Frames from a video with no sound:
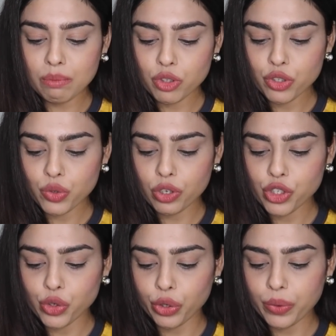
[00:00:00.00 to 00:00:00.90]
just gonna
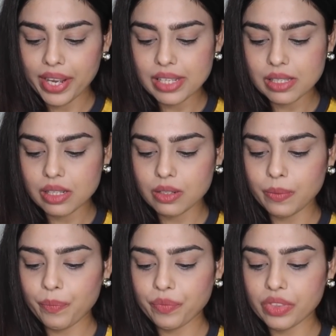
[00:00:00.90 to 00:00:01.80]
show you guys the
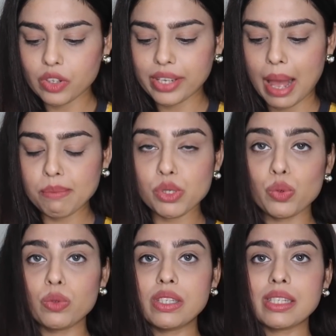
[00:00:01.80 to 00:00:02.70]

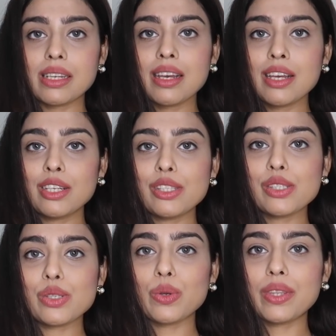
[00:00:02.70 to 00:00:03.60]
capsules.
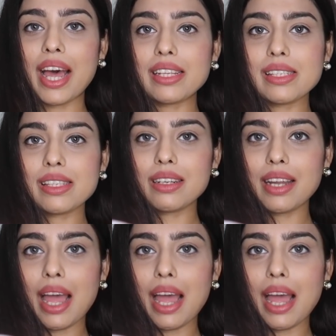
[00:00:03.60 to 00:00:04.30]
So that's the